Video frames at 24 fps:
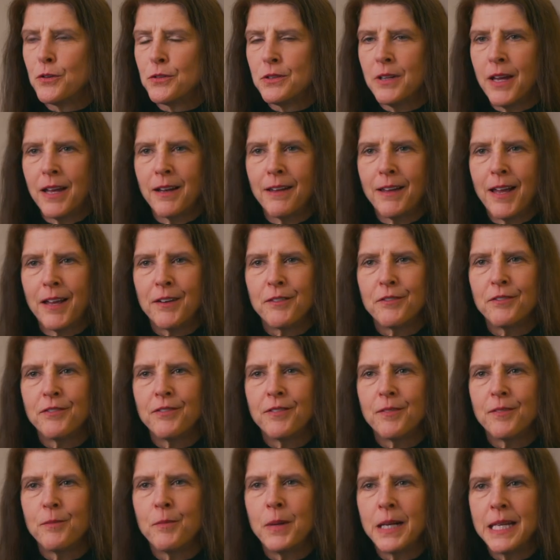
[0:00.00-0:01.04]
There's not a lot
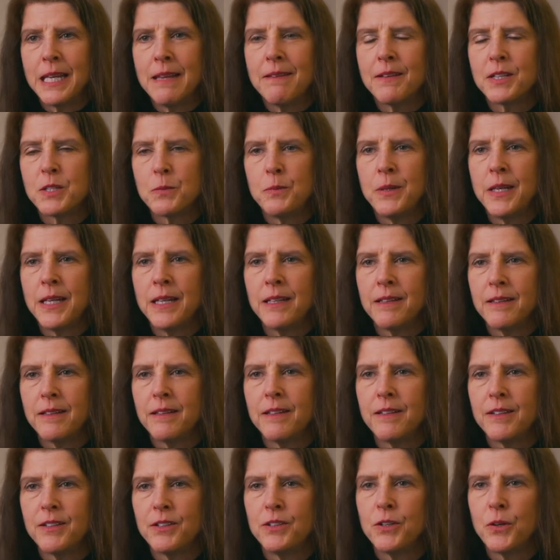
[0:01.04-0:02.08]
of money that's
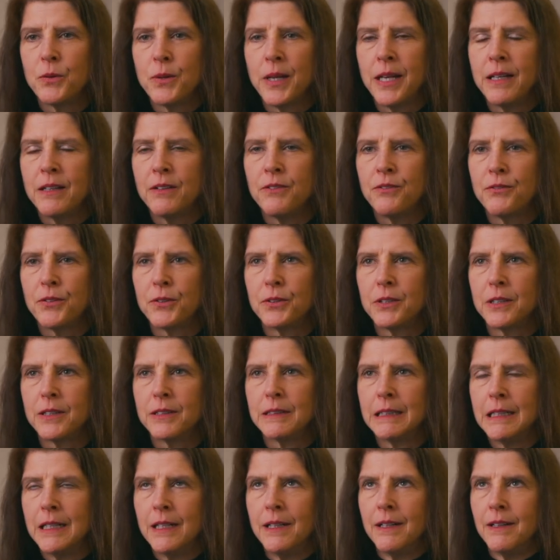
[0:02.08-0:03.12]
being donated
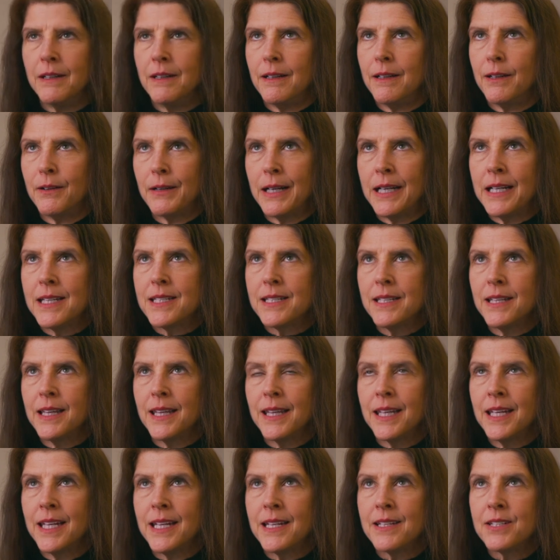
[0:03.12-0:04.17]
for grants and
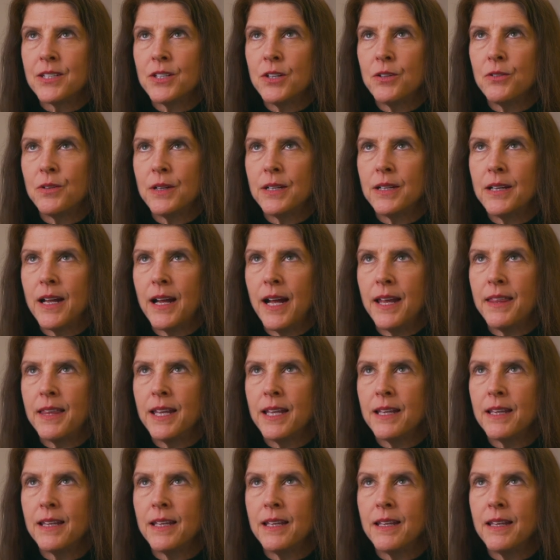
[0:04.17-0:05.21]
things. So I
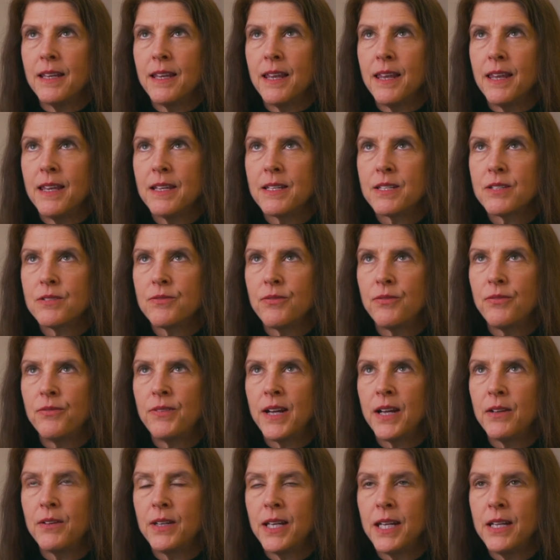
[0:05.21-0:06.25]
think that this
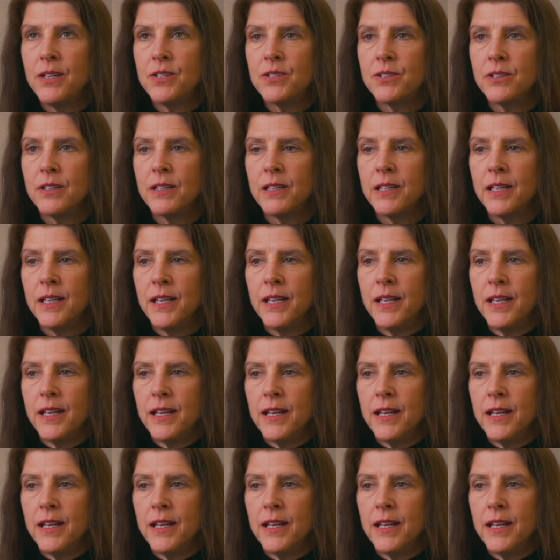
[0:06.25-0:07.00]
foundation